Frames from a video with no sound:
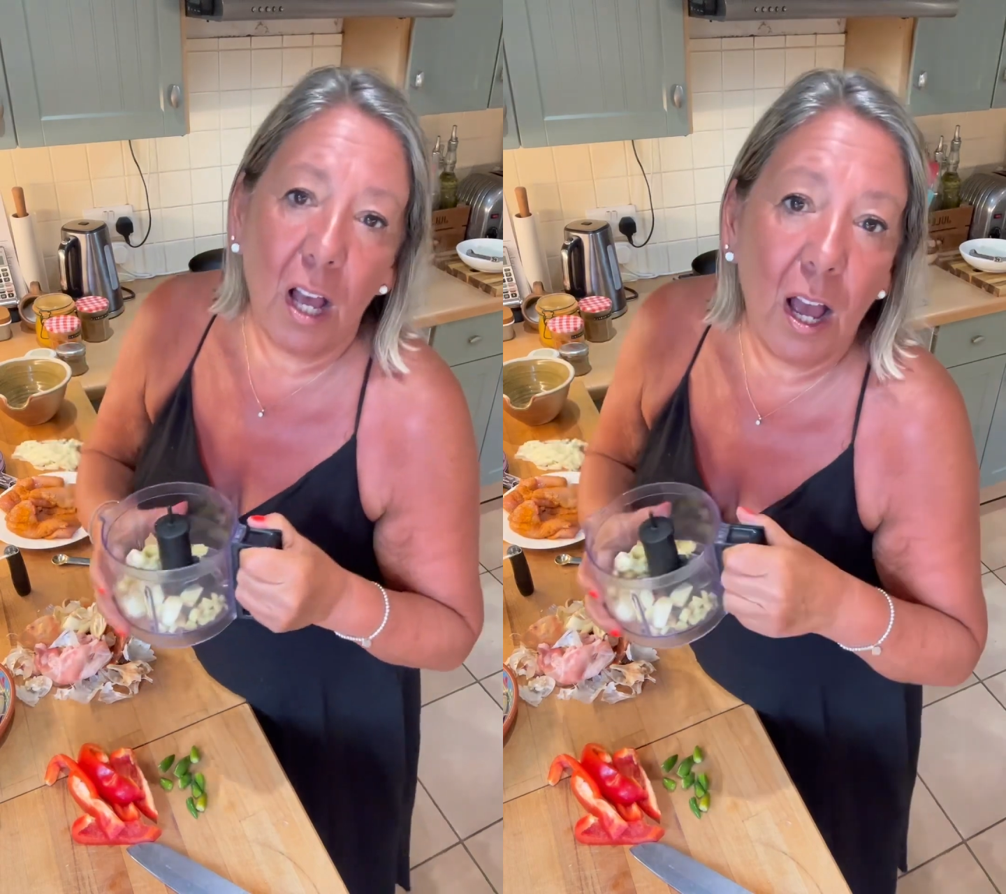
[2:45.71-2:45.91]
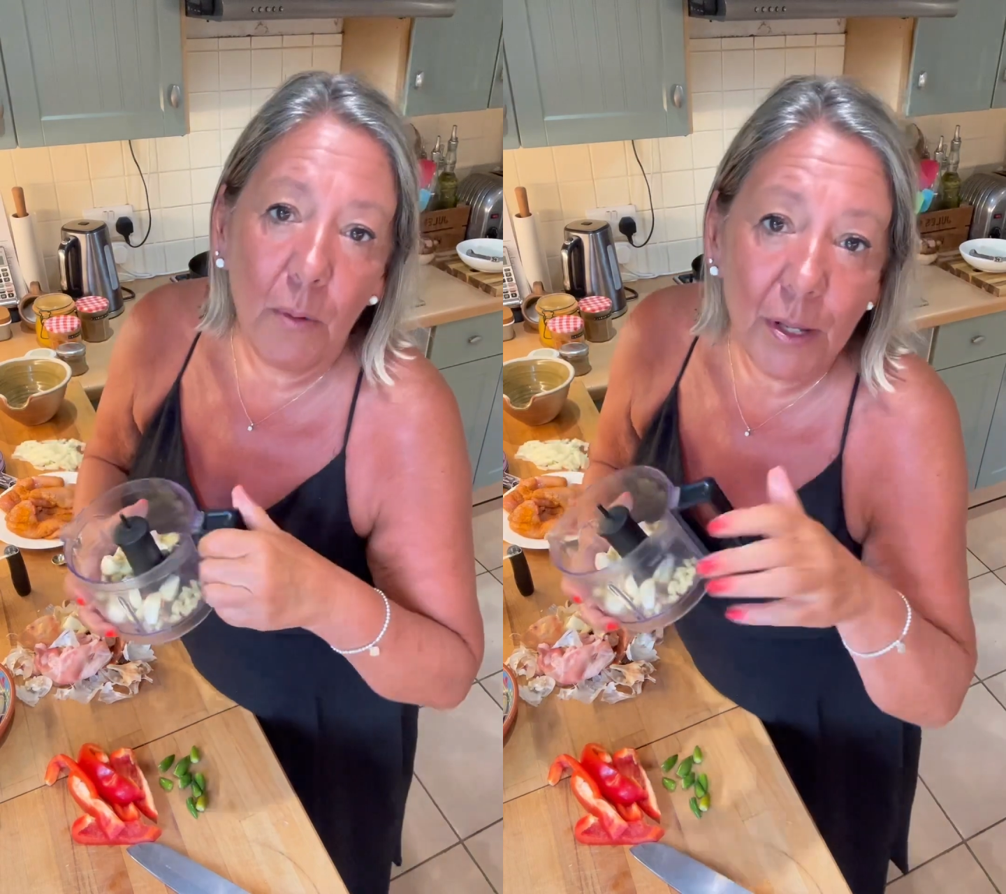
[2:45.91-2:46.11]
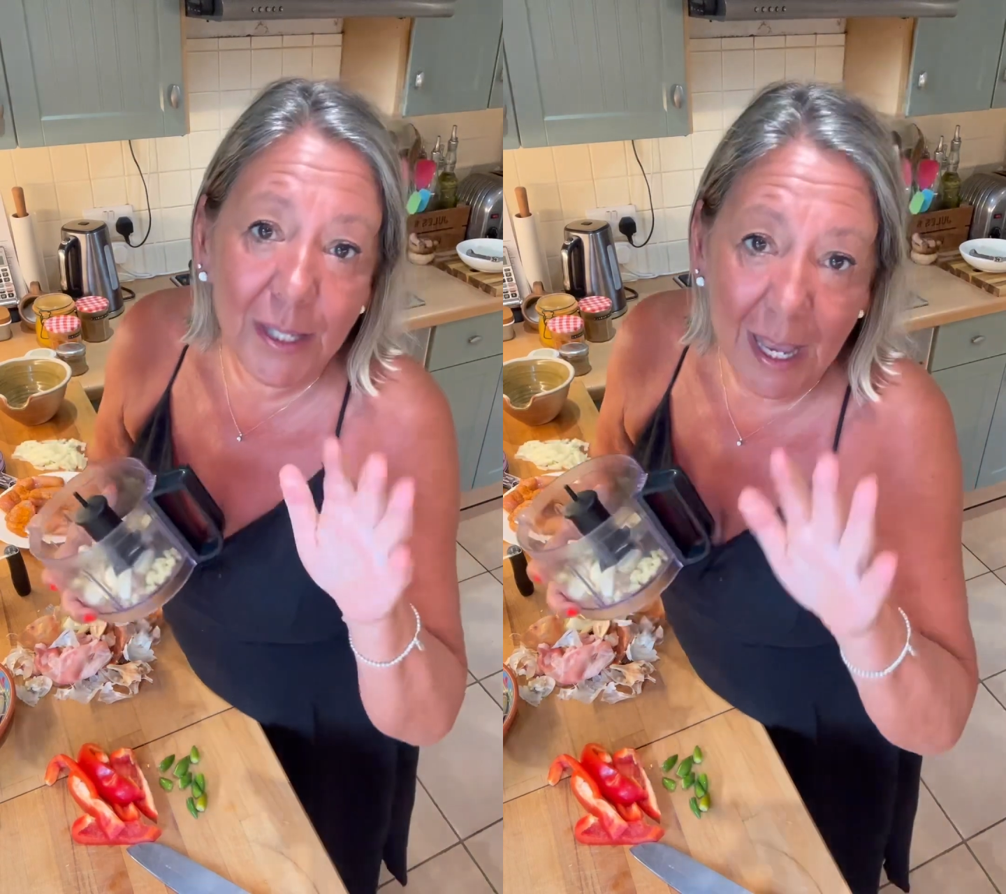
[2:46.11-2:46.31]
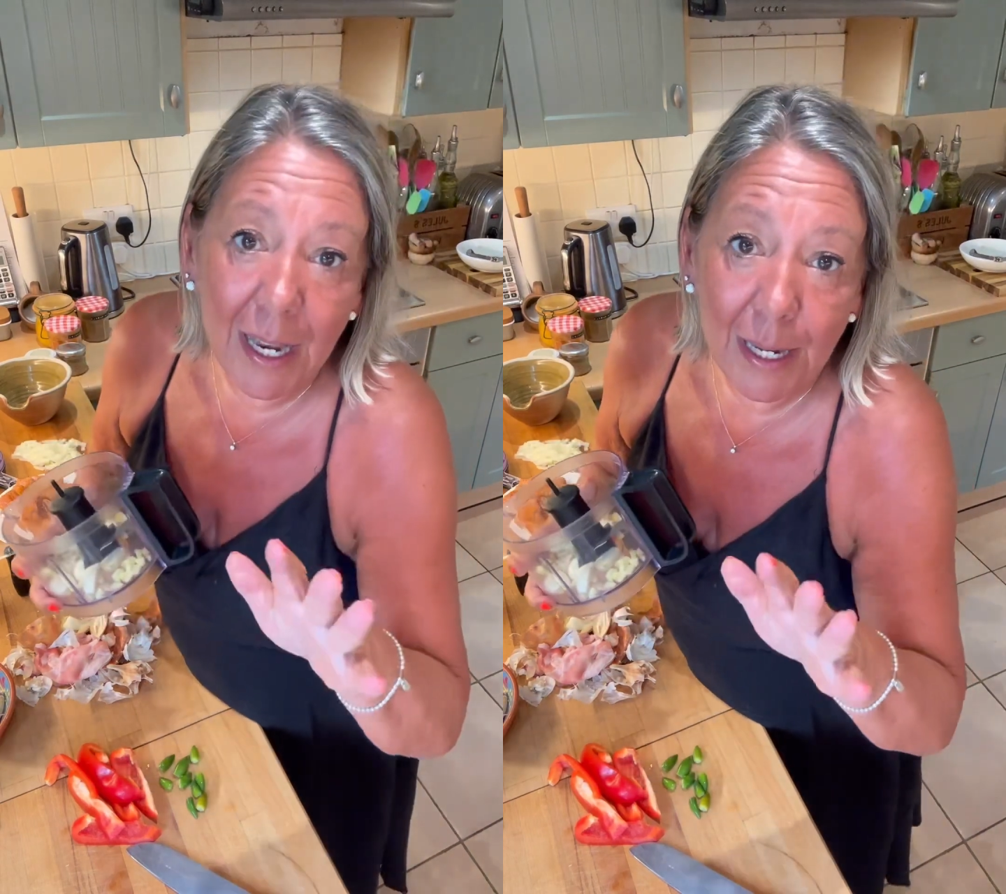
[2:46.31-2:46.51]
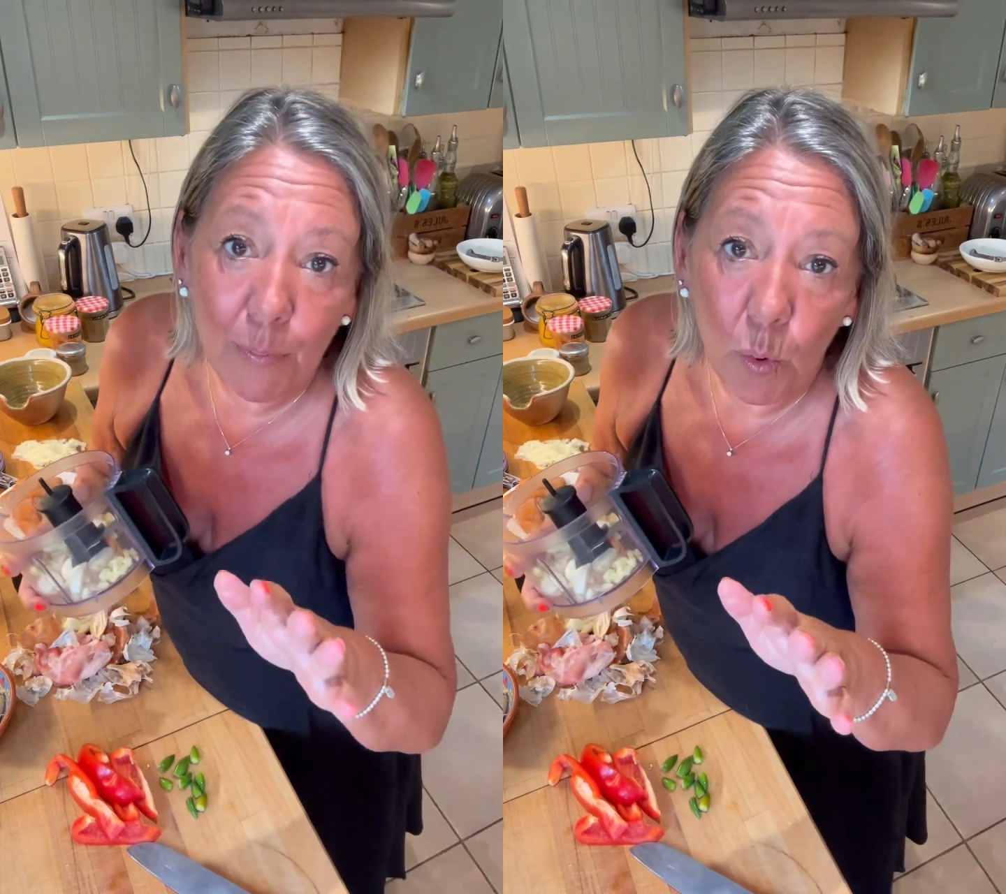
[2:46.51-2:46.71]
I won't say
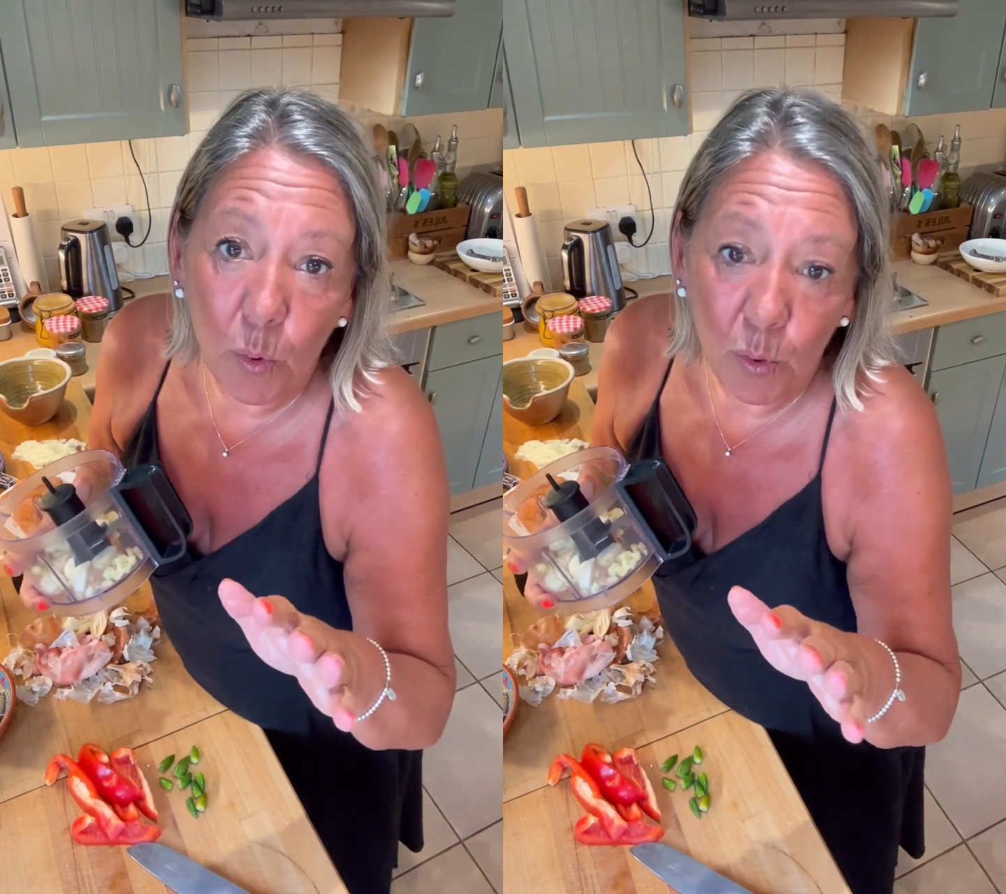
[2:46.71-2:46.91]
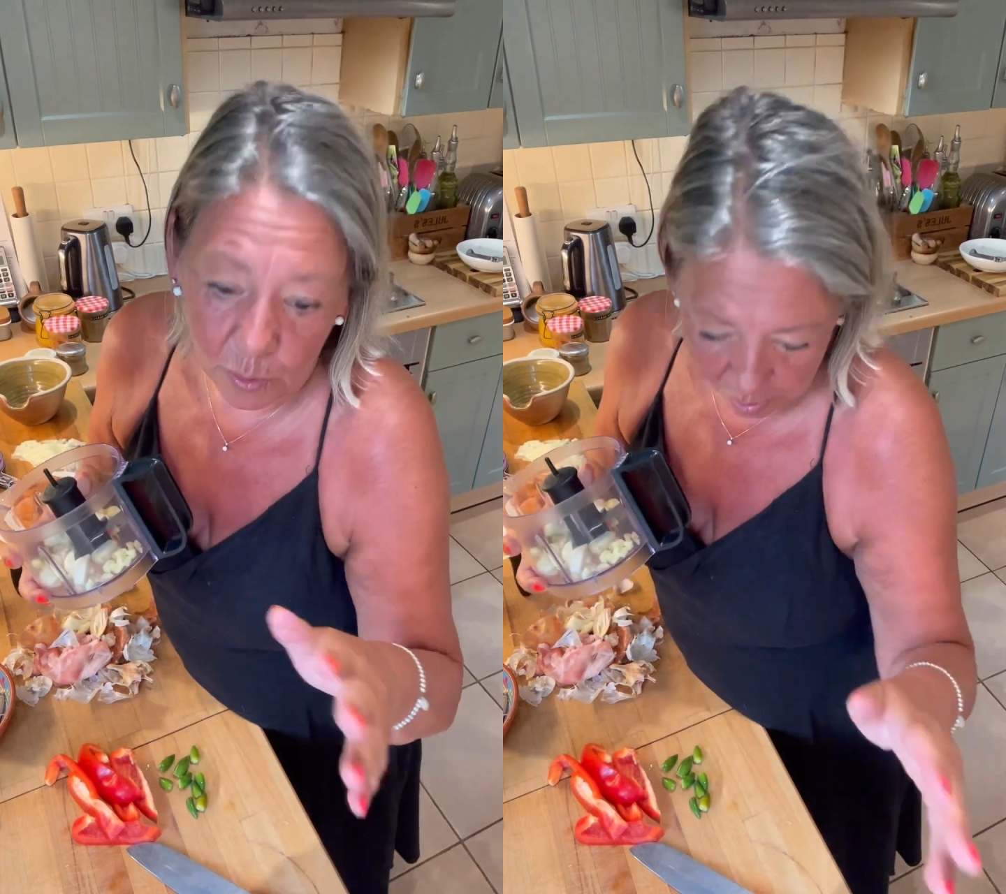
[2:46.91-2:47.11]
any more.